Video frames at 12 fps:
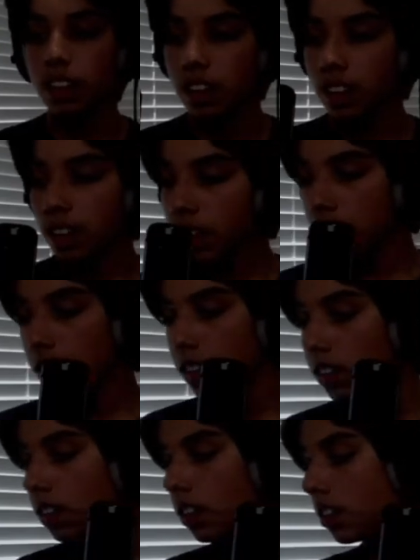I just
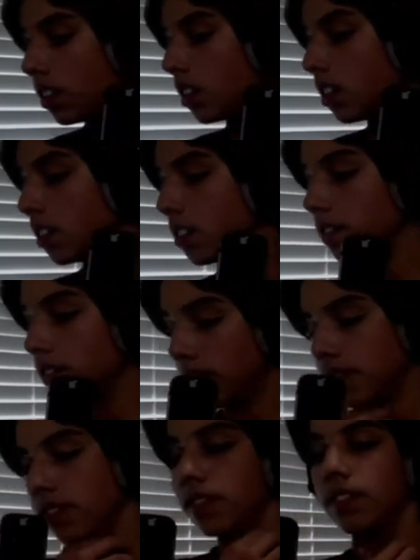want to make sure that if I ever
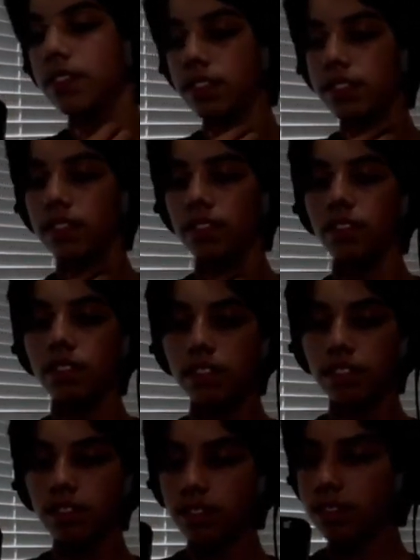do get big, I
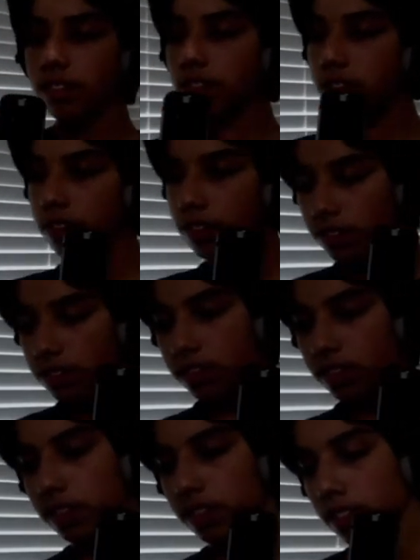don't ever like change
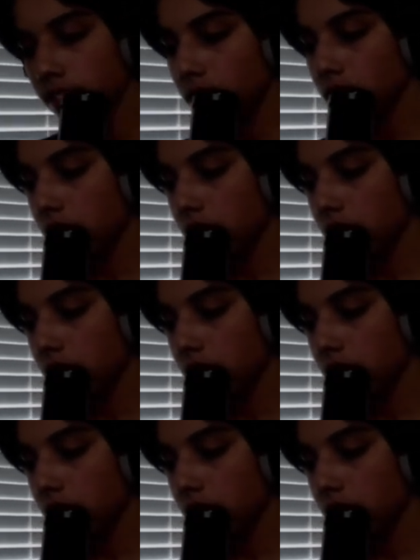myself.